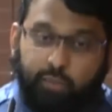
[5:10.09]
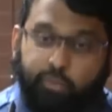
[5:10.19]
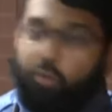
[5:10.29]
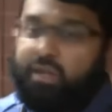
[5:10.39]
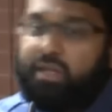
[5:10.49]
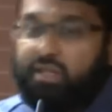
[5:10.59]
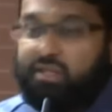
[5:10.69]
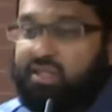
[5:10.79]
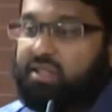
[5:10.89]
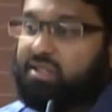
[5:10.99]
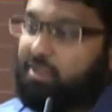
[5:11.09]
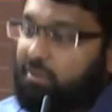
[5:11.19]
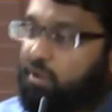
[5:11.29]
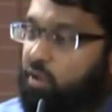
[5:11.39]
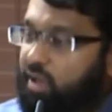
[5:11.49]
Permanently sick,
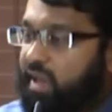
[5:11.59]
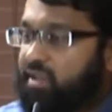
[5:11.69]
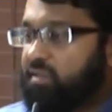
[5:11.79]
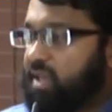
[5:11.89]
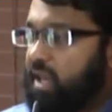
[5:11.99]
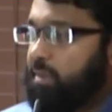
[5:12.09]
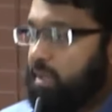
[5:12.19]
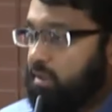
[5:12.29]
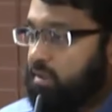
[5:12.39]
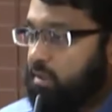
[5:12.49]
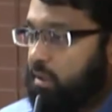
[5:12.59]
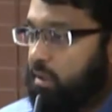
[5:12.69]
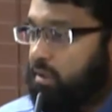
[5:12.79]
severe case of diabetes.